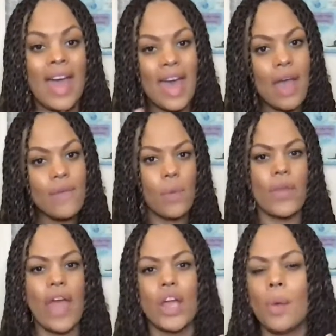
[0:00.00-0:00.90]
everywhere
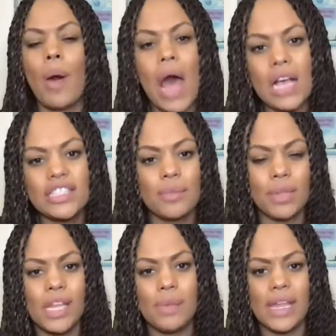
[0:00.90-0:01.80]
that could
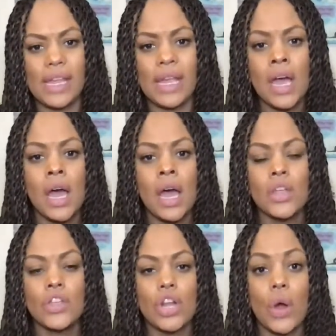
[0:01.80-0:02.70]
possibly be,
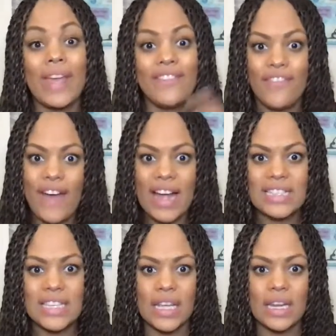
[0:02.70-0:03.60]
you know,
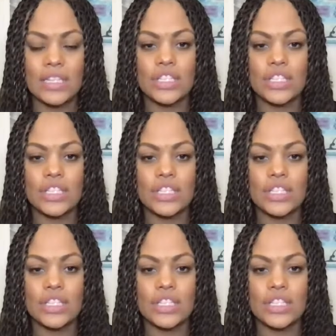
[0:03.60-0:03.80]
infected.